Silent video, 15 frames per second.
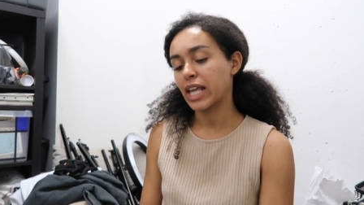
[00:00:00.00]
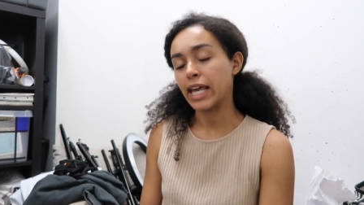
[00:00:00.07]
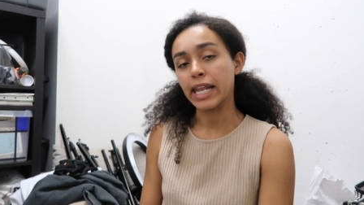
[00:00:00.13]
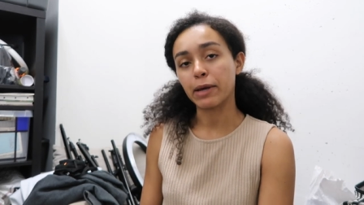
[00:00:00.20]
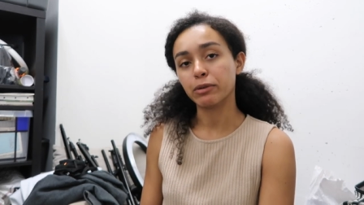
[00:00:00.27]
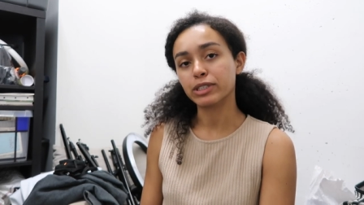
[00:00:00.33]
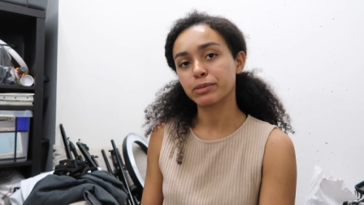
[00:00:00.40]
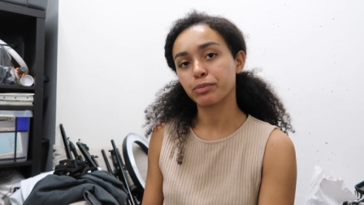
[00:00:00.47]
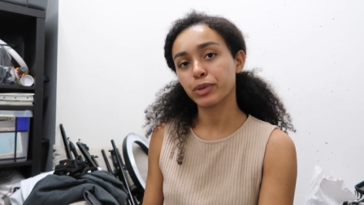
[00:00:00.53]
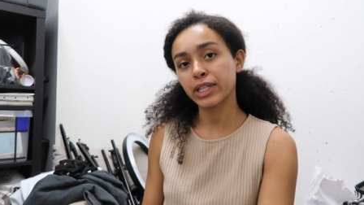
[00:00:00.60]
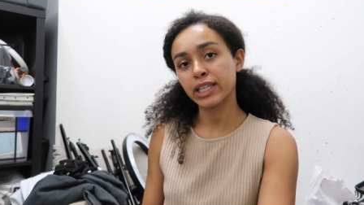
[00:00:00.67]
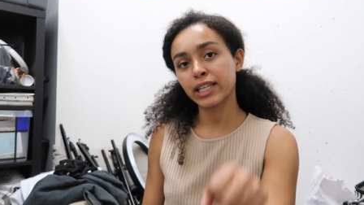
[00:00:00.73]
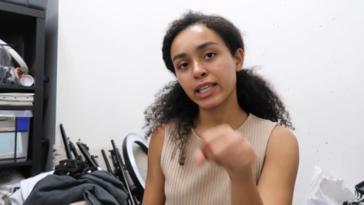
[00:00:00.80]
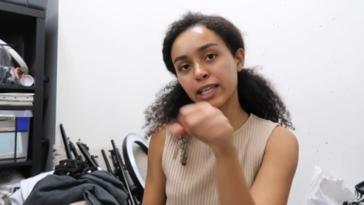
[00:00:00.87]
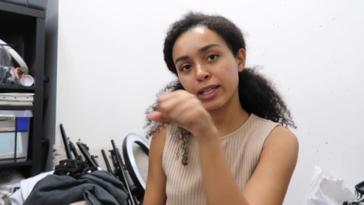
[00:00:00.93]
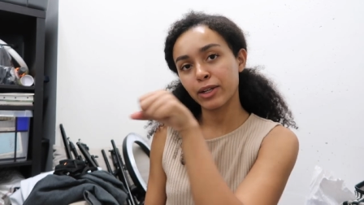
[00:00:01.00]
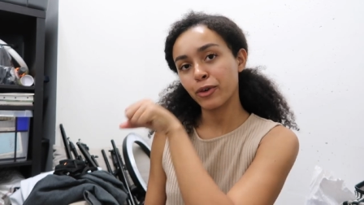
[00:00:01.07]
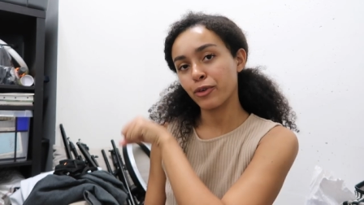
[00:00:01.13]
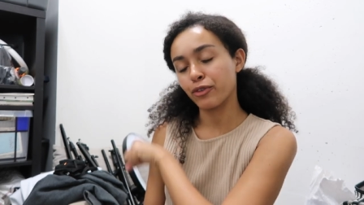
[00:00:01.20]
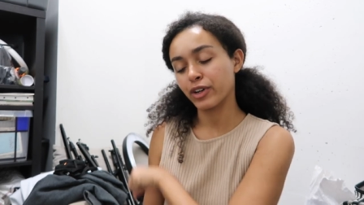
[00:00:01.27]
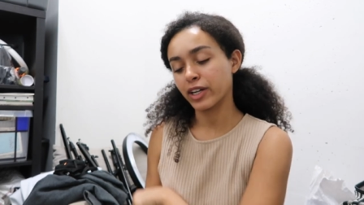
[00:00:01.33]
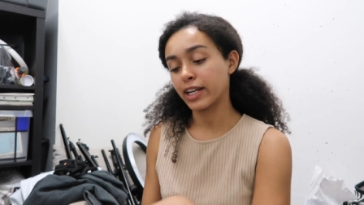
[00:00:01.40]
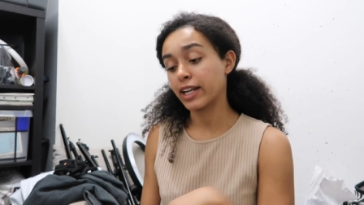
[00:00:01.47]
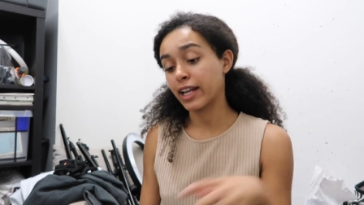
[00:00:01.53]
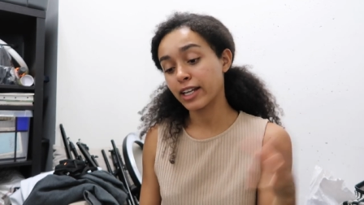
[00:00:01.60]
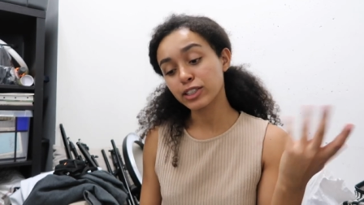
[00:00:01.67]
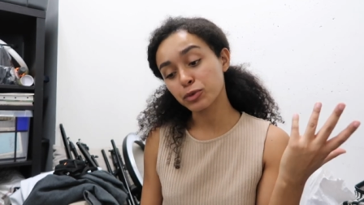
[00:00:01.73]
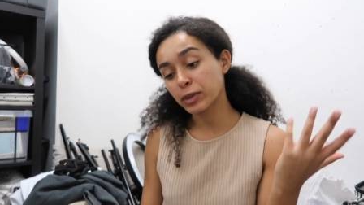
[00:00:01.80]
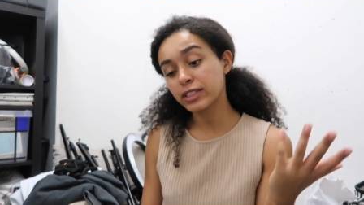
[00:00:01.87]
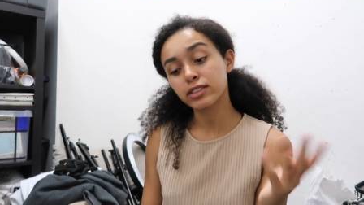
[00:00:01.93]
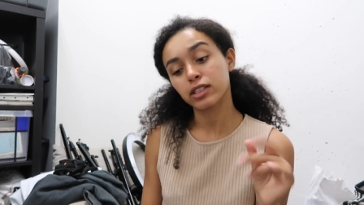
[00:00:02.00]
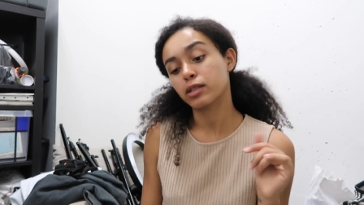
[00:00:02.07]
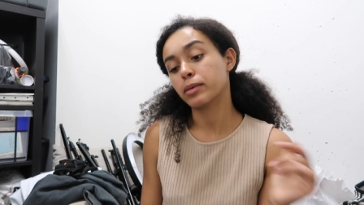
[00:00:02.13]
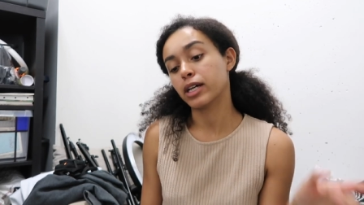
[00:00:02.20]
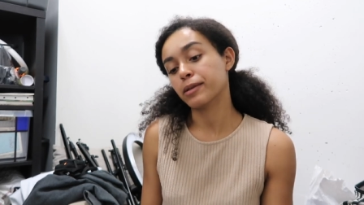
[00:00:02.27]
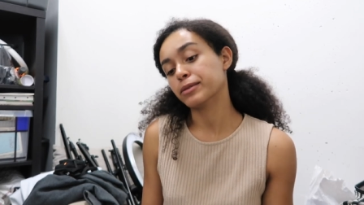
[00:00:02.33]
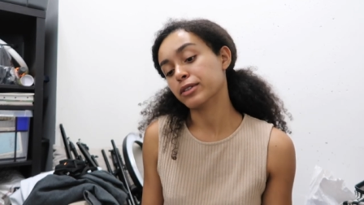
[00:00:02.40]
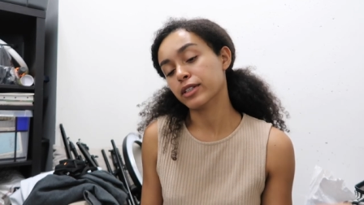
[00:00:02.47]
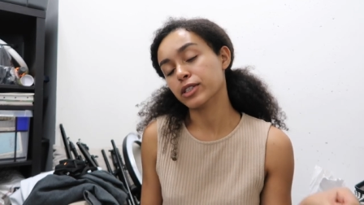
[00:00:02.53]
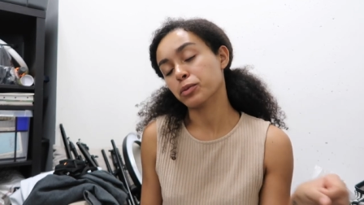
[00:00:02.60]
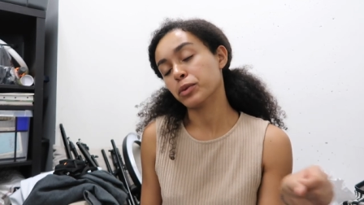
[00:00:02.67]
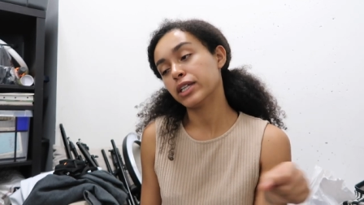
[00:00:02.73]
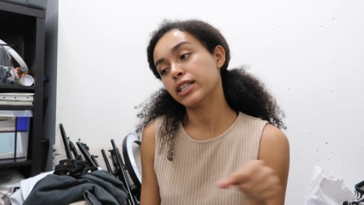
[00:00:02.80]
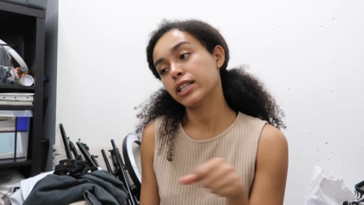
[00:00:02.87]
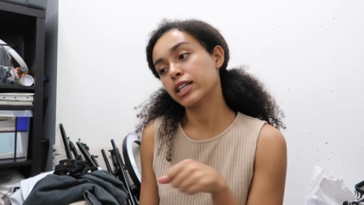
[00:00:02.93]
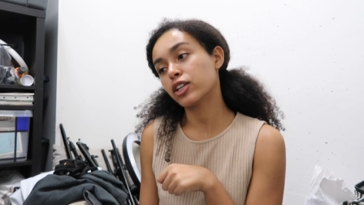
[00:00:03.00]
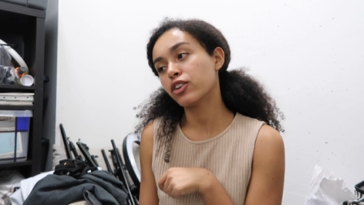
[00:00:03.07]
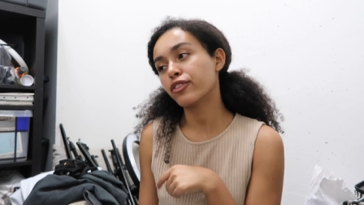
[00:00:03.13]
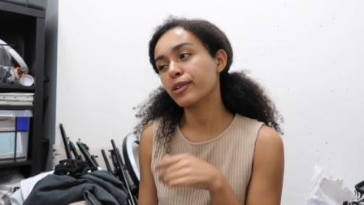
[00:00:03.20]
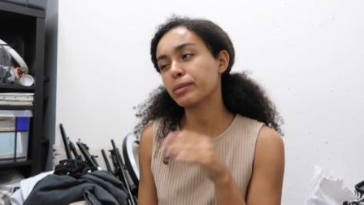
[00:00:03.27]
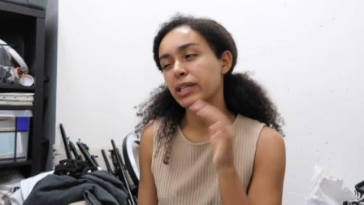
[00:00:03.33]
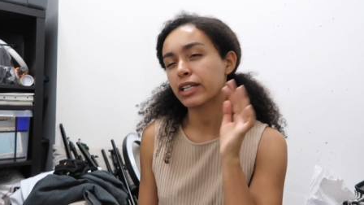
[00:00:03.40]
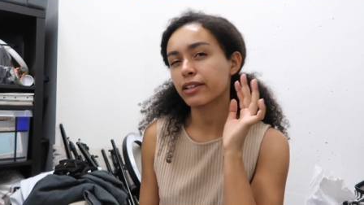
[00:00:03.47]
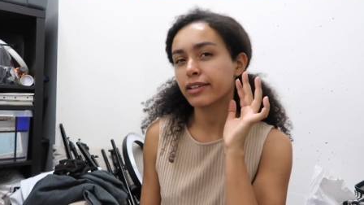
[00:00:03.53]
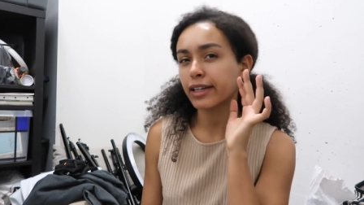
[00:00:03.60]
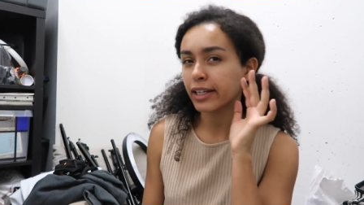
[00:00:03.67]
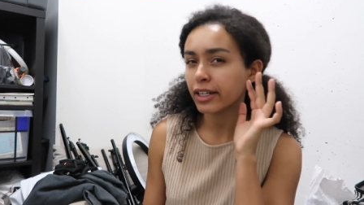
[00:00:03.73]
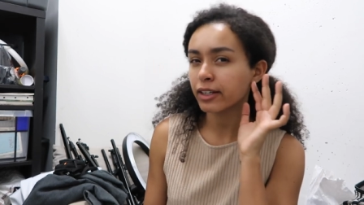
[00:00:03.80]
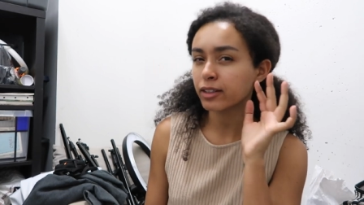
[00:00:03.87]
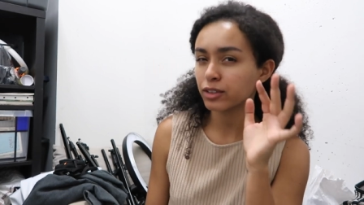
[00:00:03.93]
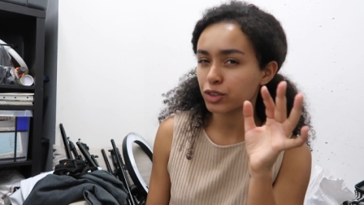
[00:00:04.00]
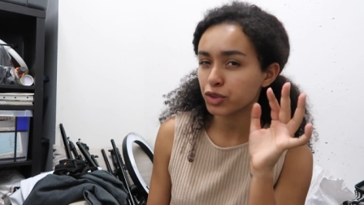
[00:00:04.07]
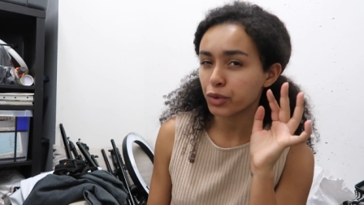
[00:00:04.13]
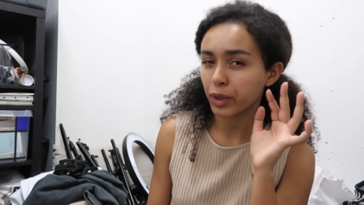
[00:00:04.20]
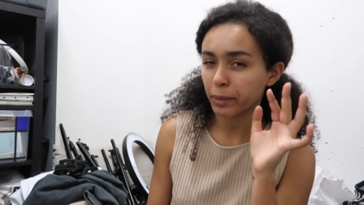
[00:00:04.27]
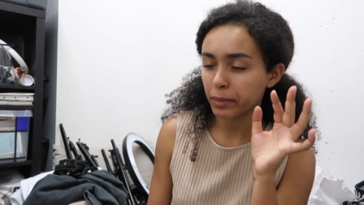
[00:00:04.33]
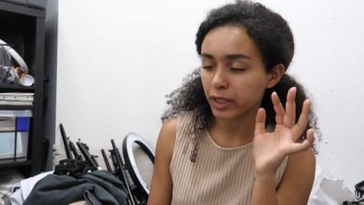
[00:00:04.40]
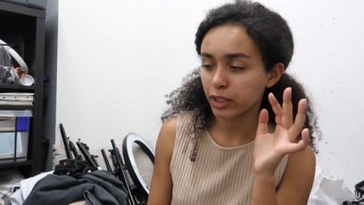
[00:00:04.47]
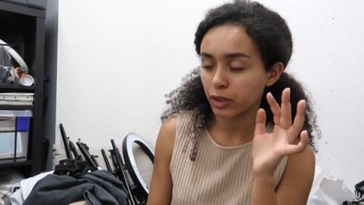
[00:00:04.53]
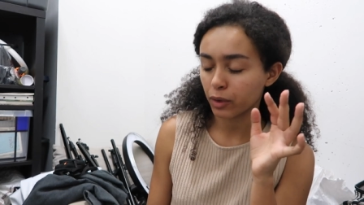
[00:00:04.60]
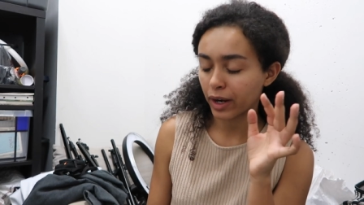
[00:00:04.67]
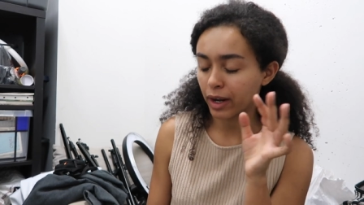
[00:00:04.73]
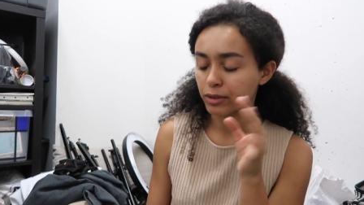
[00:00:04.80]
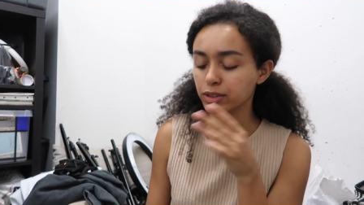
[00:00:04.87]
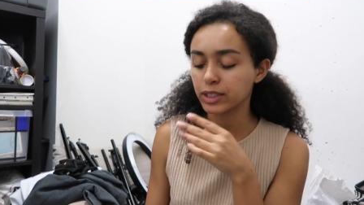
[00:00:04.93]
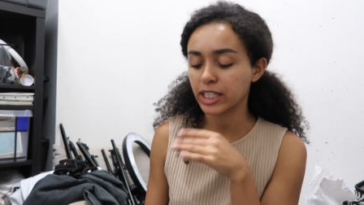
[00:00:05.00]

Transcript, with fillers: And I was bringing it over, and it has wheels at the bottom, so I was wheeling it over, but I could kind of hear it scraping the ground.